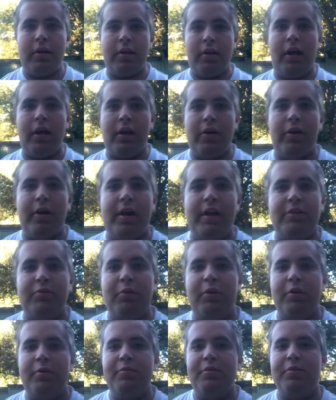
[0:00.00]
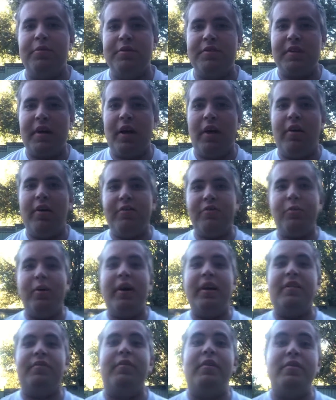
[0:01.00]
G'day guys, welcome to this
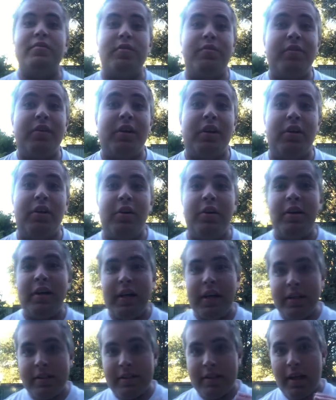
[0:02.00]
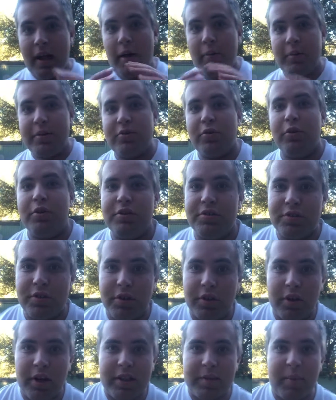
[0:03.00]
Rxys YouTube video. Today I'll be talking to
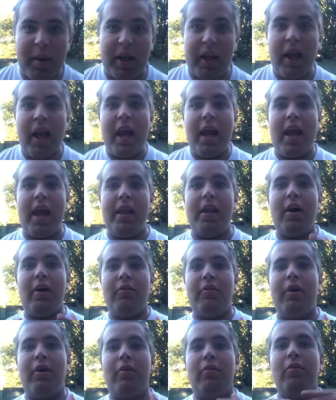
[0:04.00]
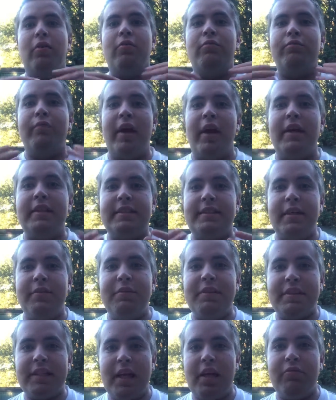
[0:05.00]
you guys about NRL Round
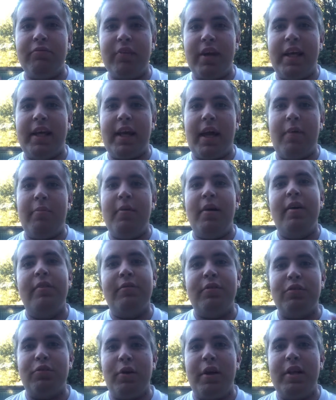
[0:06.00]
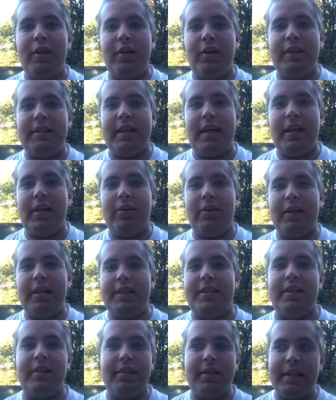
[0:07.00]
17 recap for 2019 guys,
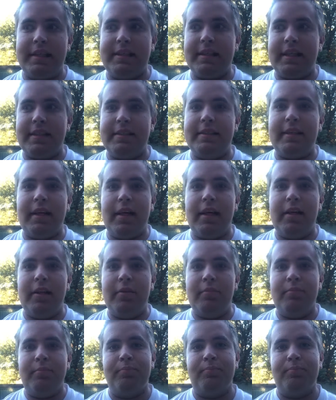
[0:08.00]
so let's get started.